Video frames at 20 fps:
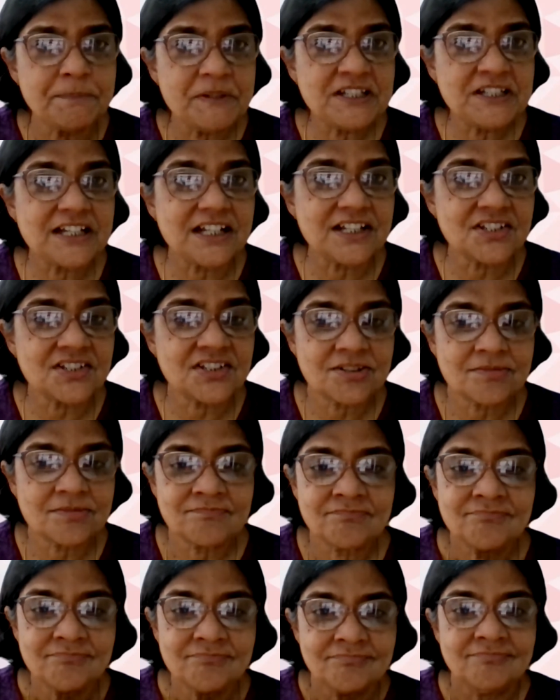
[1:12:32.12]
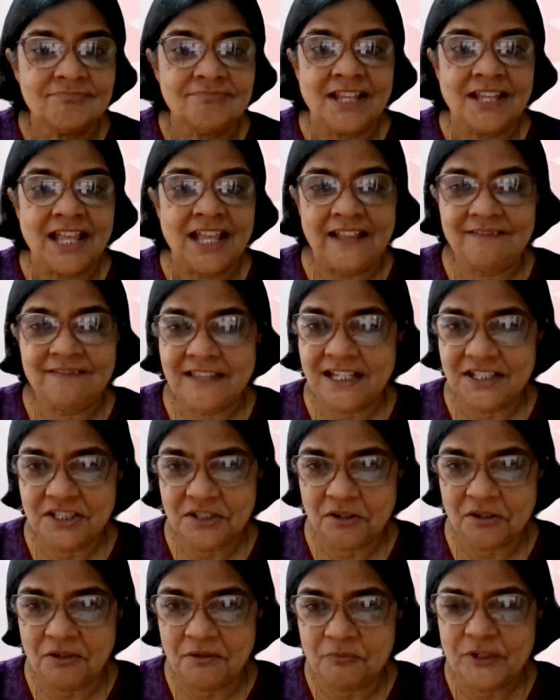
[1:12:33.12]
Keep in touch. And then,
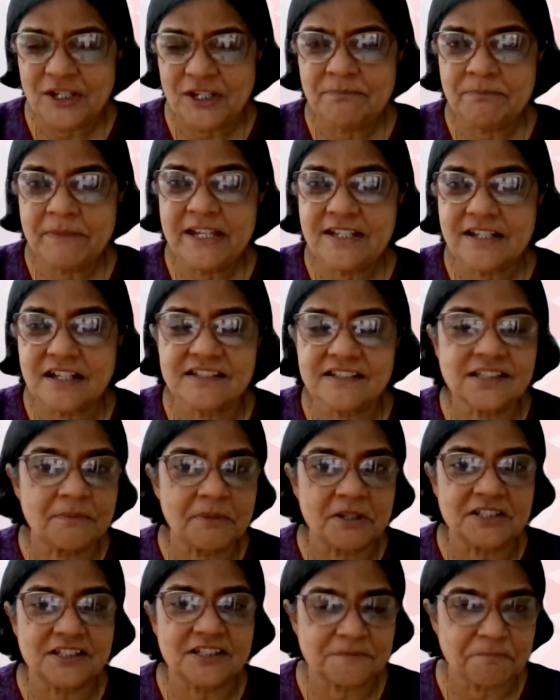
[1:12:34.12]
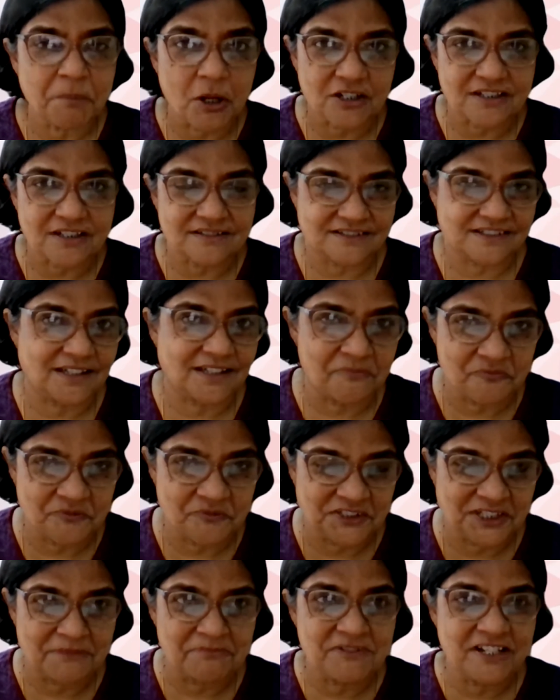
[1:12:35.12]
you know, we'll meet at some other spot
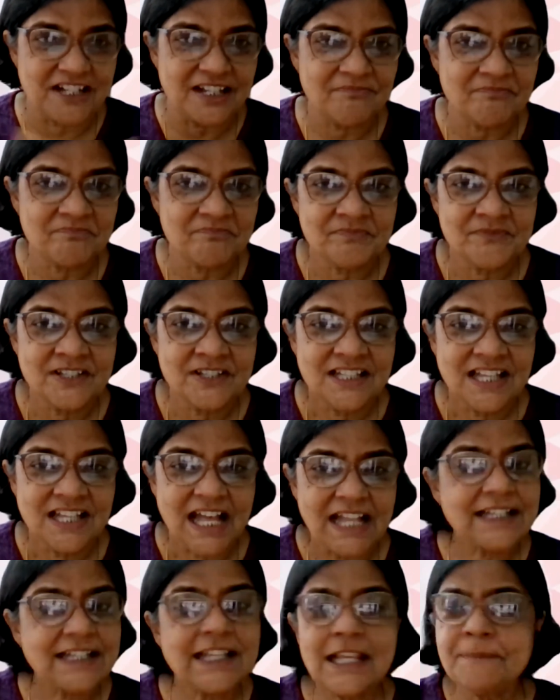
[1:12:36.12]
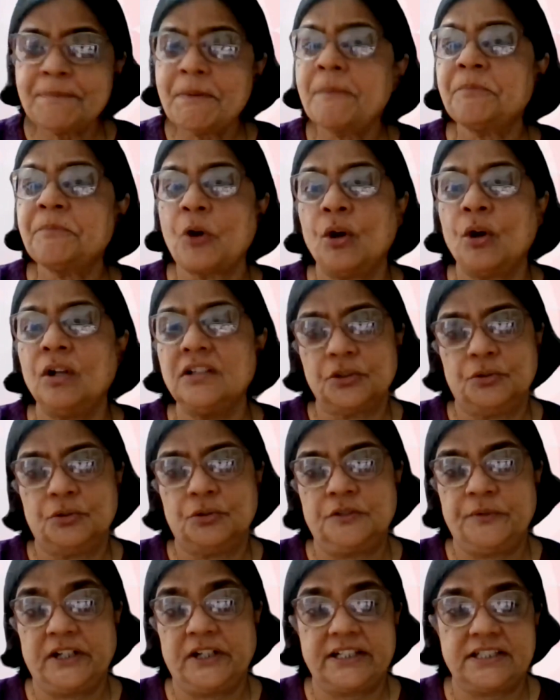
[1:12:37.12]
someday. And keep up all the
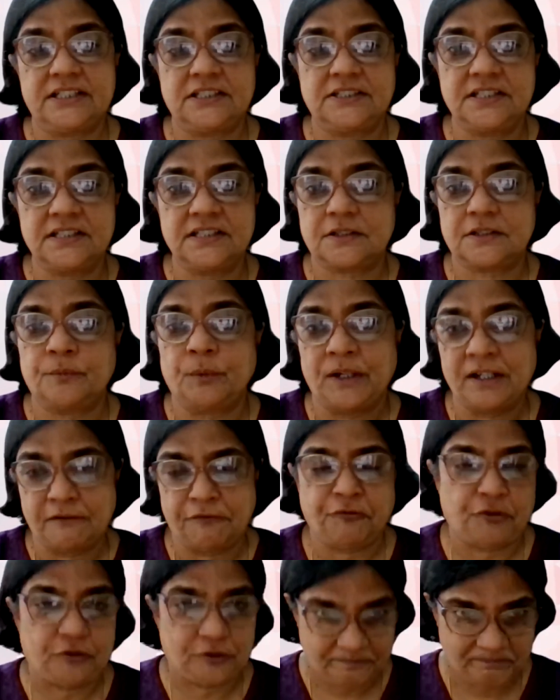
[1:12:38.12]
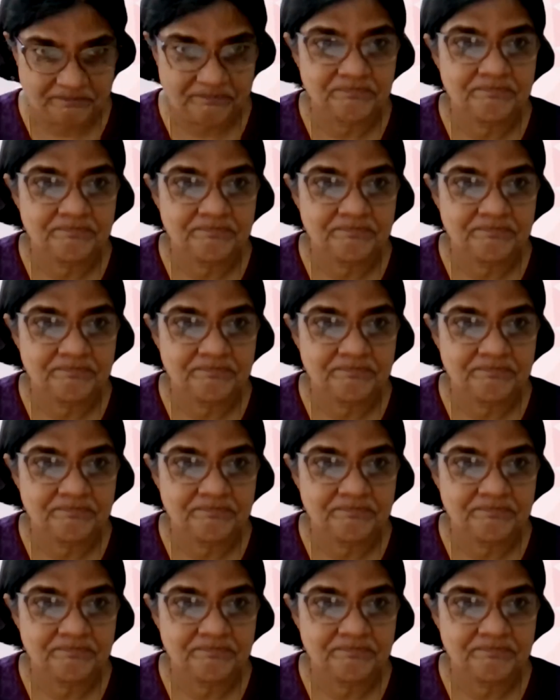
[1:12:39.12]
good work. It's just wonderful.